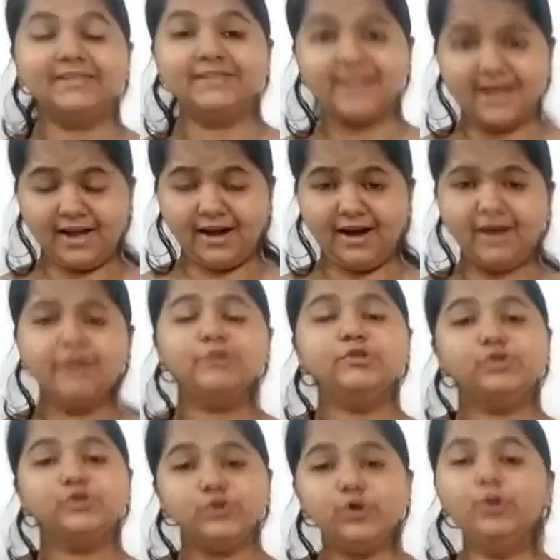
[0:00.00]
There are
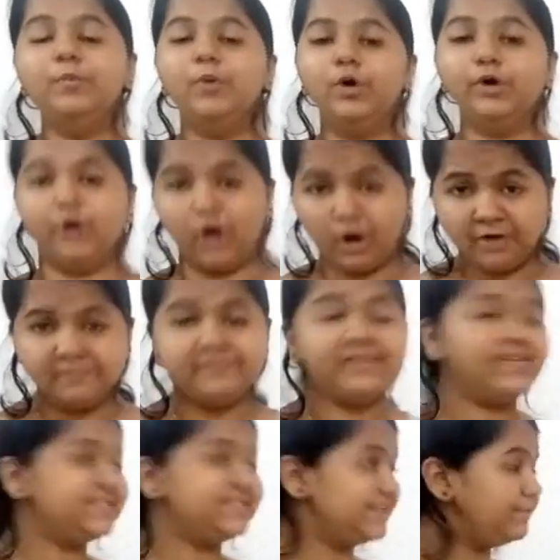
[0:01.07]
two more of
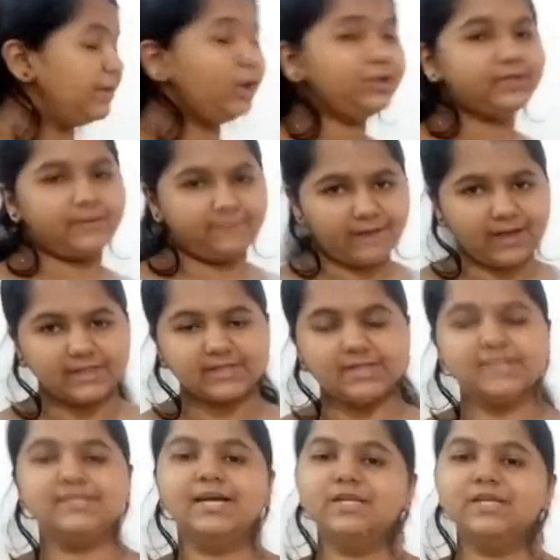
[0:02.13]
these abiotic
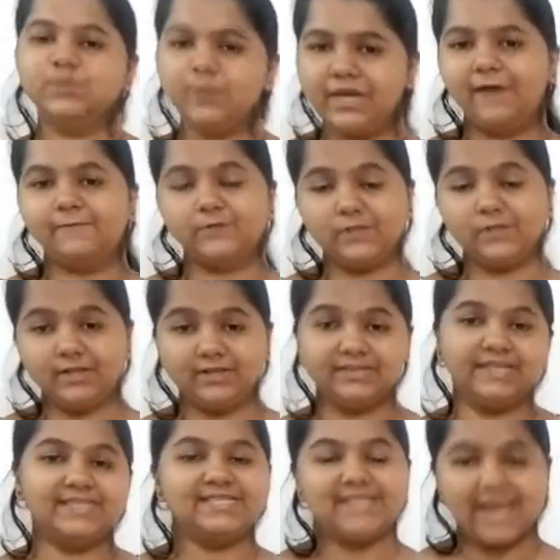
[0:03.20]
factors that we have to learn, that
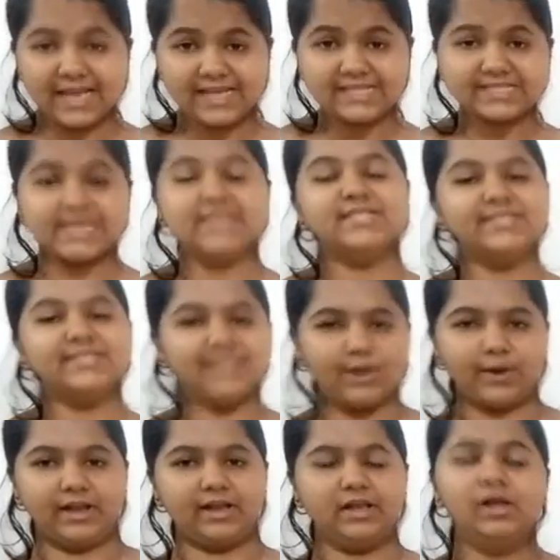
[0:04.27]
is light and
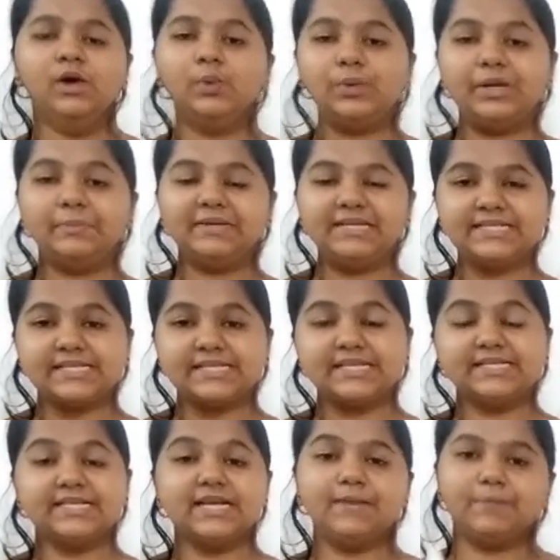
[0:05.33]
soil. We'll be
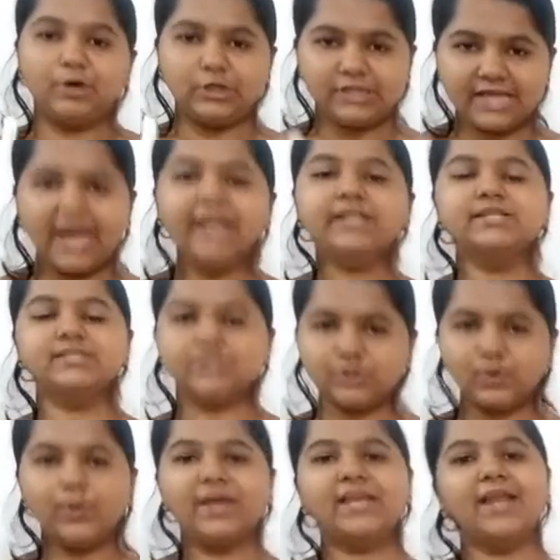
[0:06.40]
discussing about that
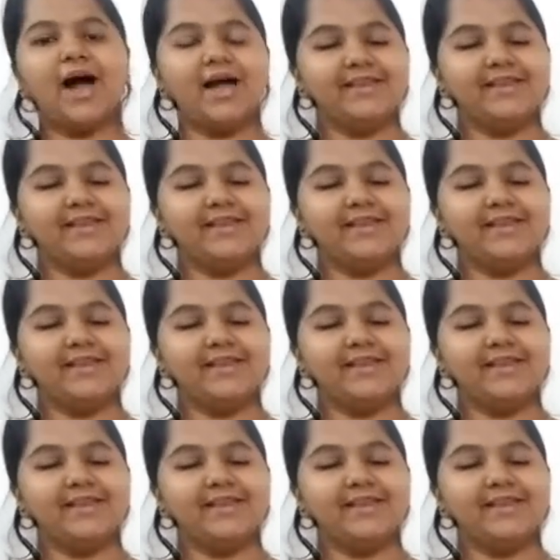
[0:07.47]
too in our